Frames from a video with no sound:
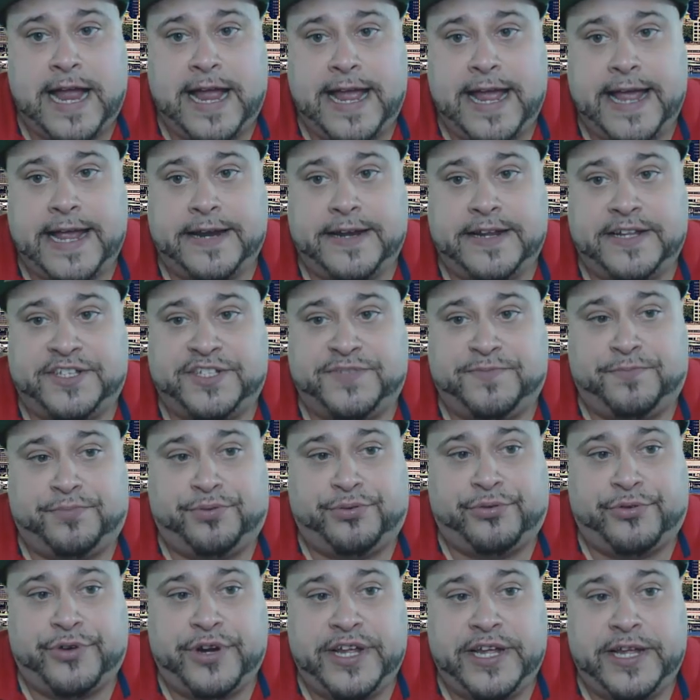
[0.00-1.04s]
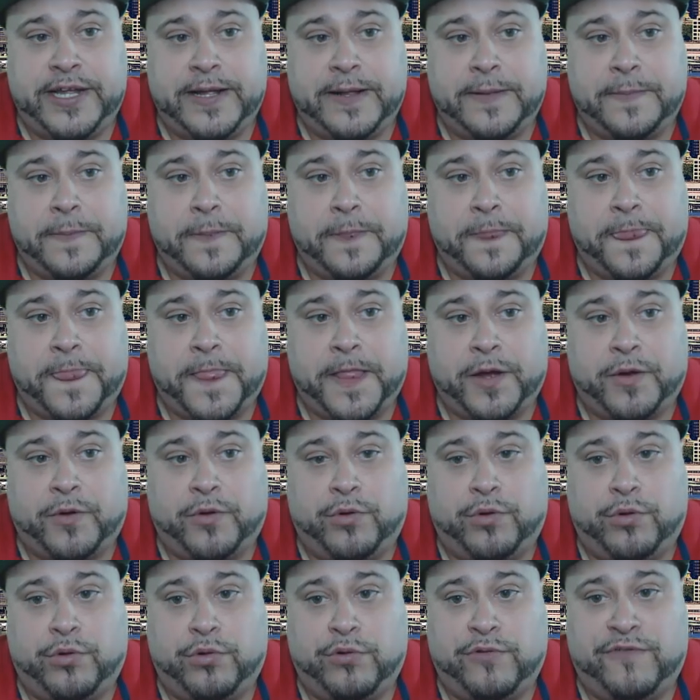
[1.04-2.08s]
And it's pretty,
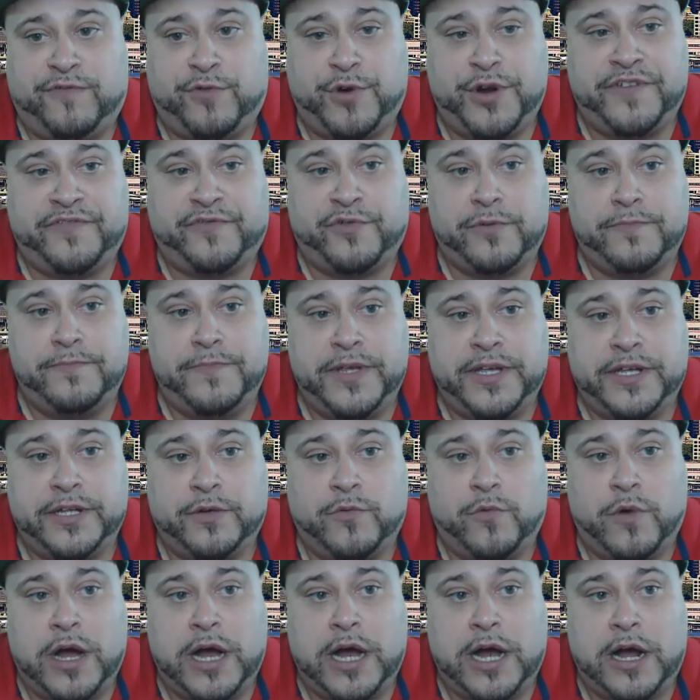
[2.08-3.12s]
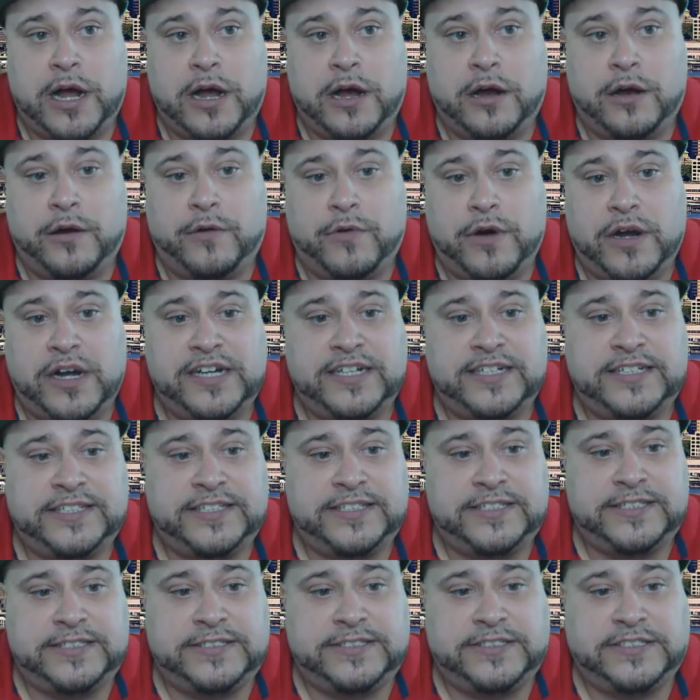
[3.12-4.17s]
44 mil, wow,
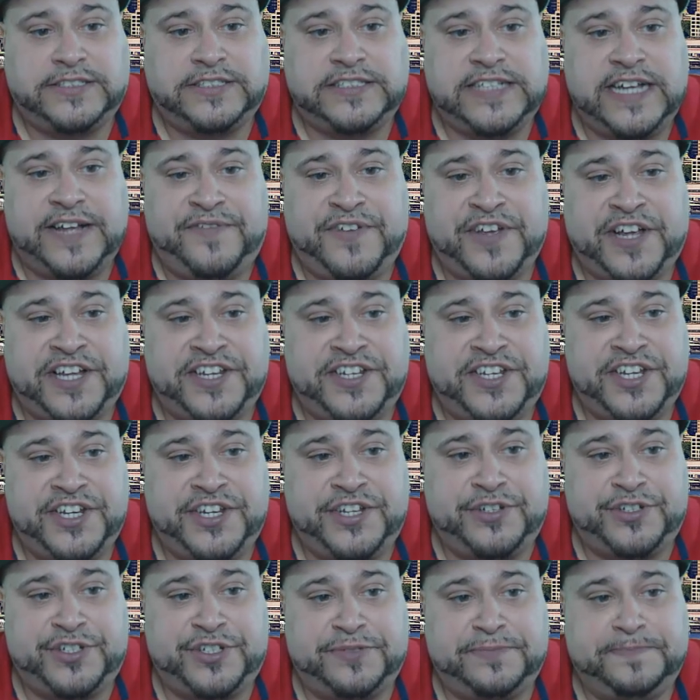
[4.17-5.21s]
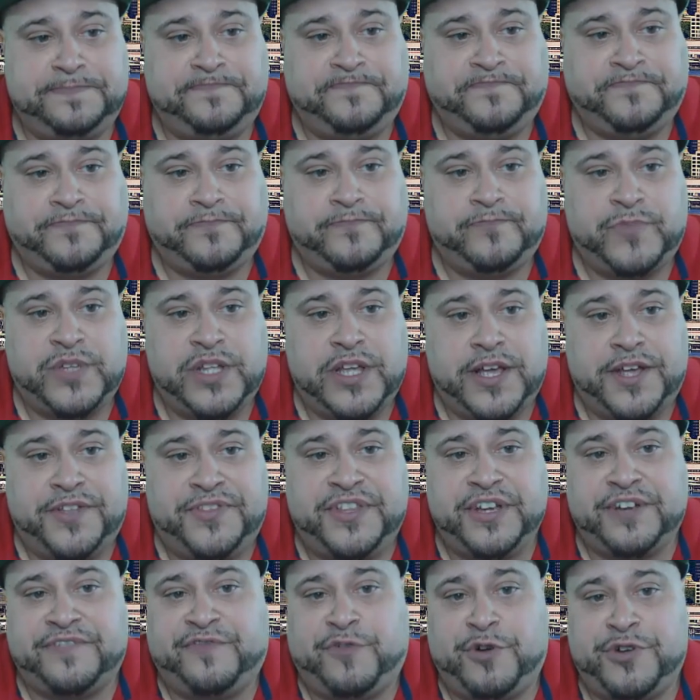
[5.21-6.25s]
if it continues.
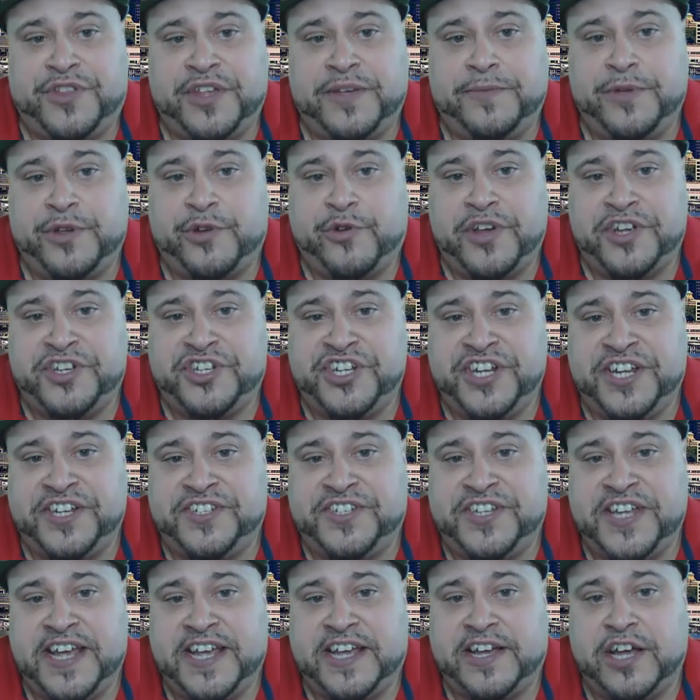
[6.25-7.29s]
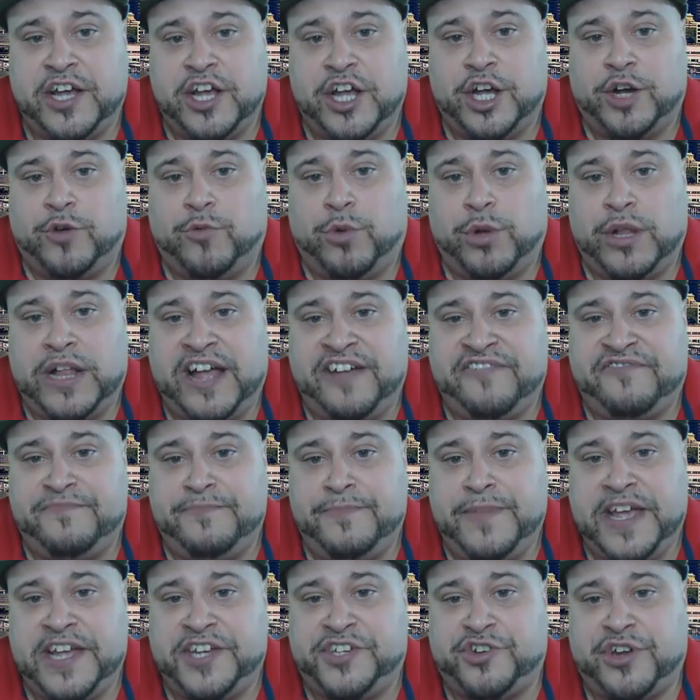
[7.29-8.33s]
Therefore, the immigration intake will have
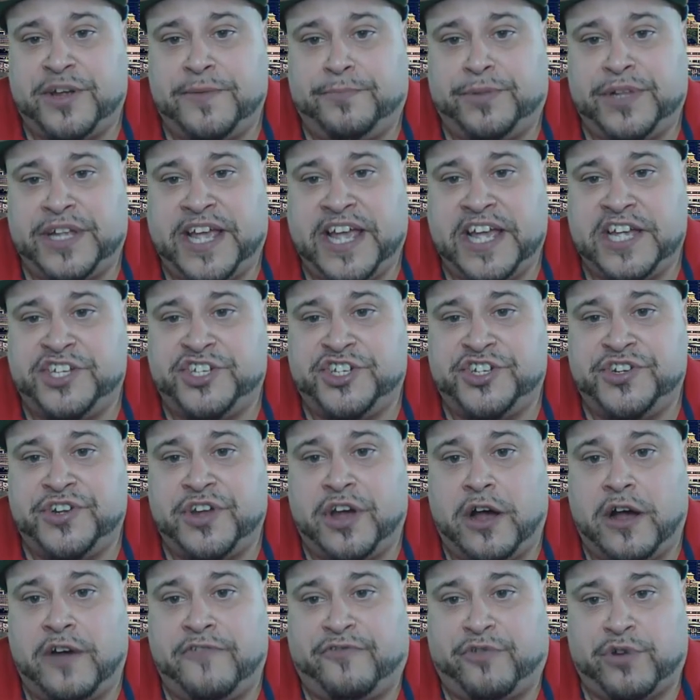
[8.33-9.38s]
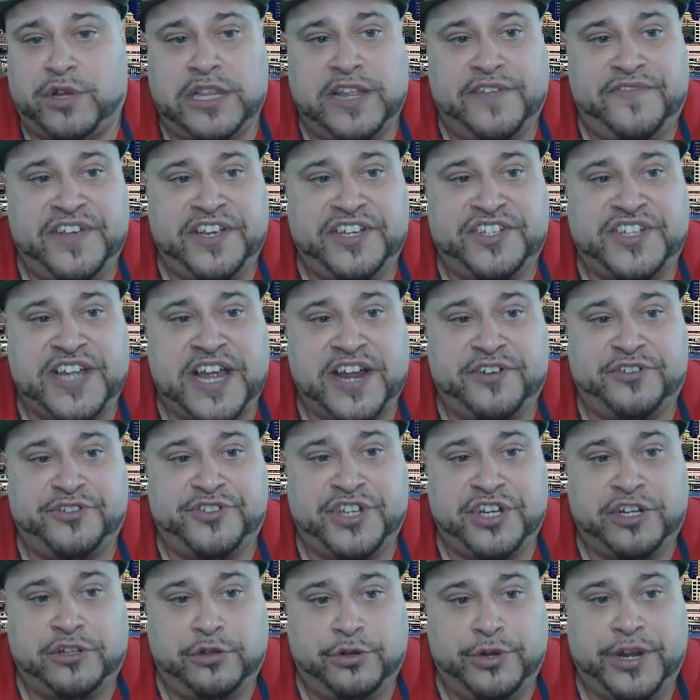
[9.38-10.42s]
major implication for living
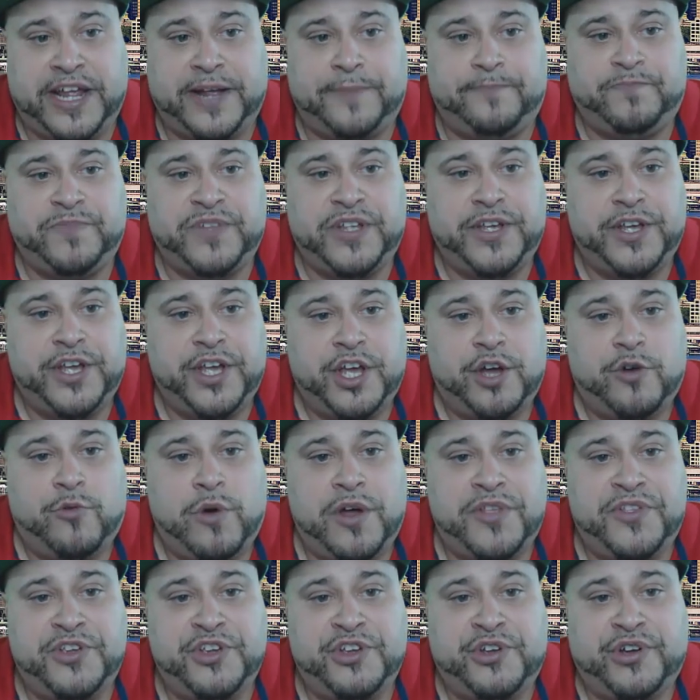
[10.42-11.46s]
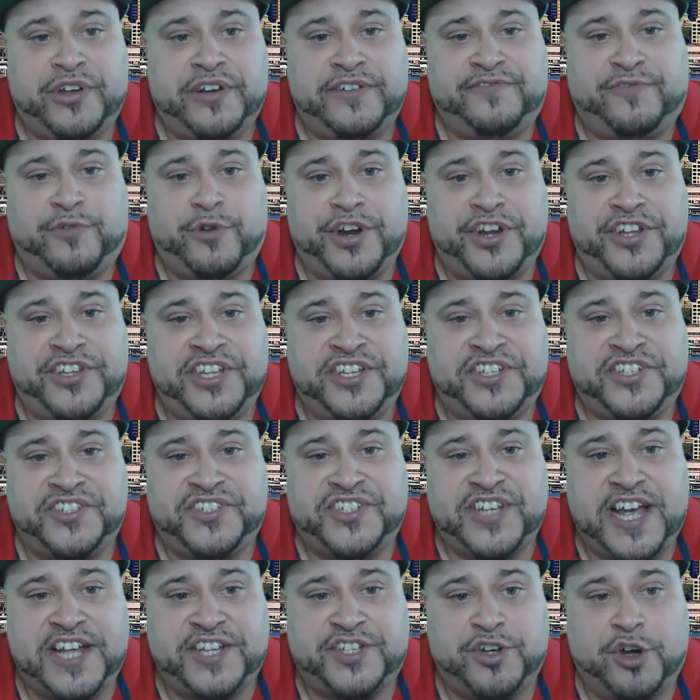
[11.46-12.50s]
standards, including Whether you can afford a
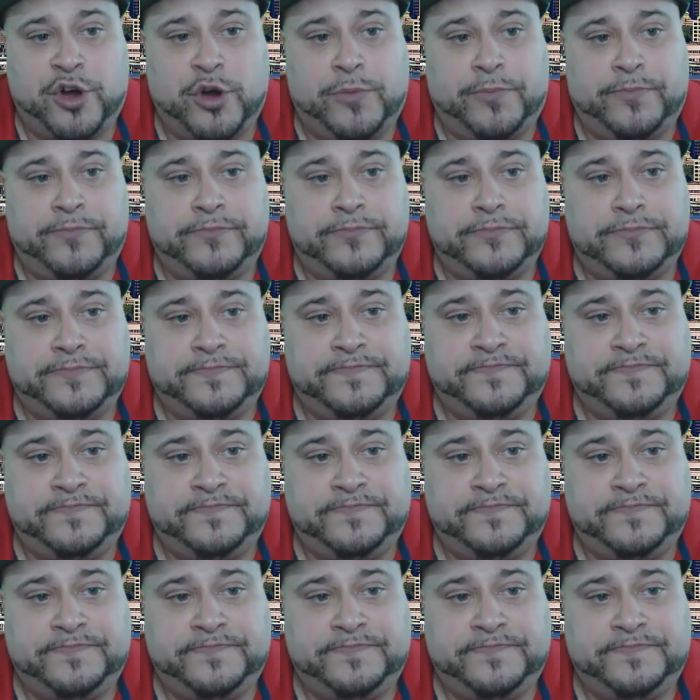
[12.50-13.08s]
decent-sized home.